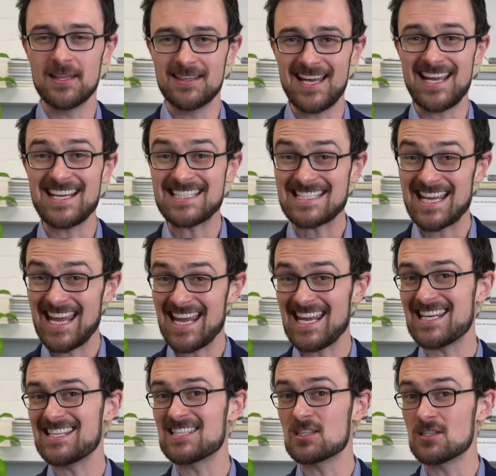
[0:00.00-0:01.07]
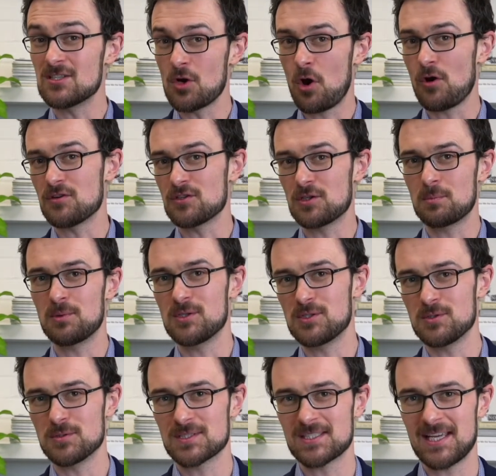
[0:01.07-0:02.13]
They tend not to
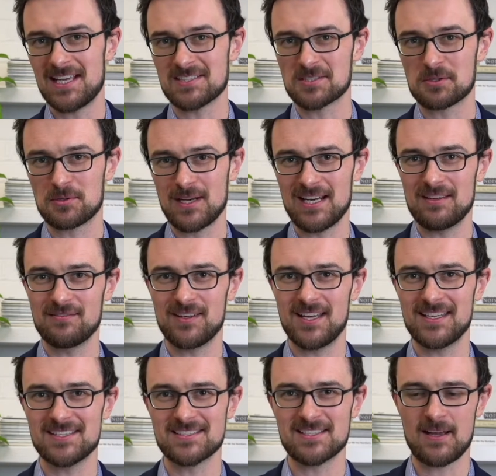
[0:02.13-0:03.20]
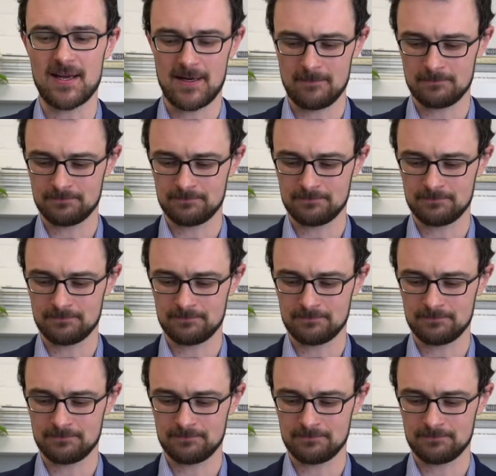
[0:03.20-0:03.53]
produce as creative a design.